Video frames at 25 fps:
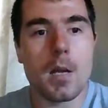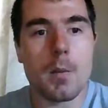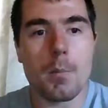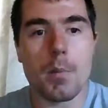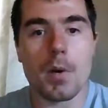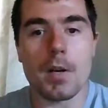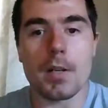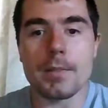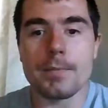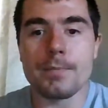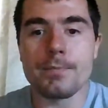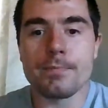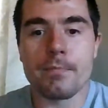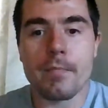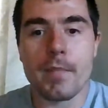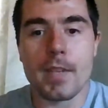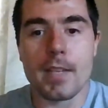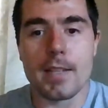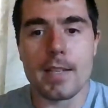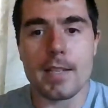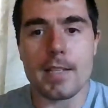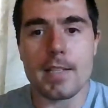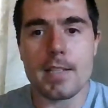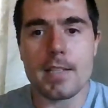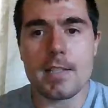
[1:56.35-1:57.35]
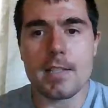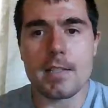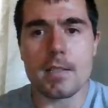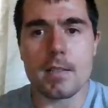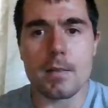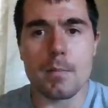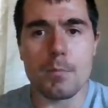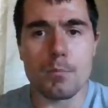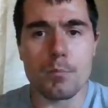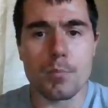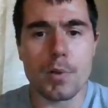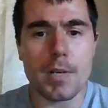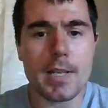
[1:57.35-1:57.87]
but this is
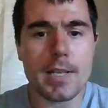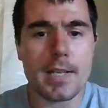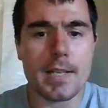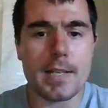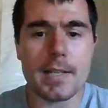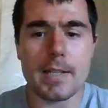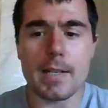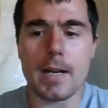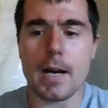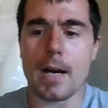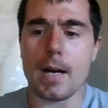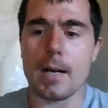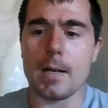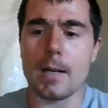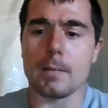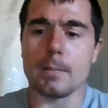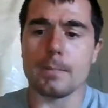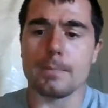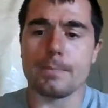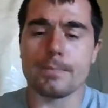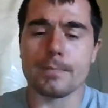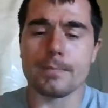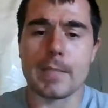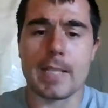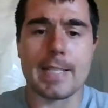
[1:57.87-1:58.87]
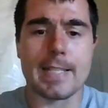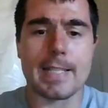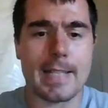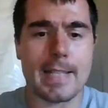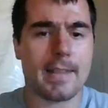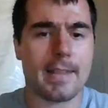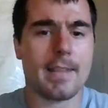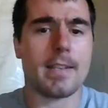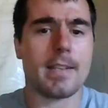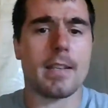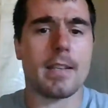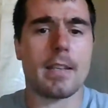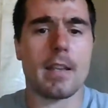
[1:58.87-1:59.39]
pretty
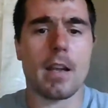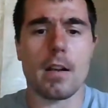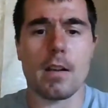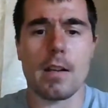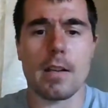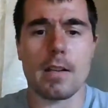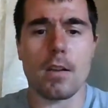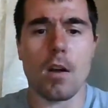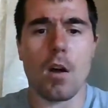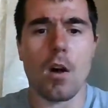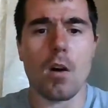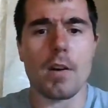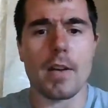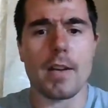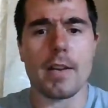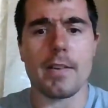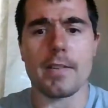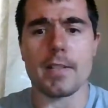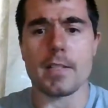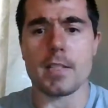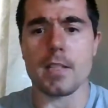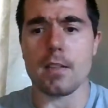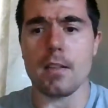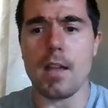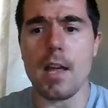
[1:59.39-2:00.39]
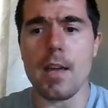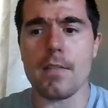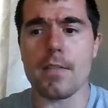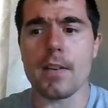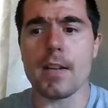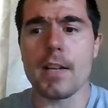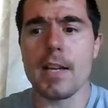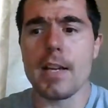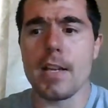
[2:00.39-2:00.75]
standard in all areas of life.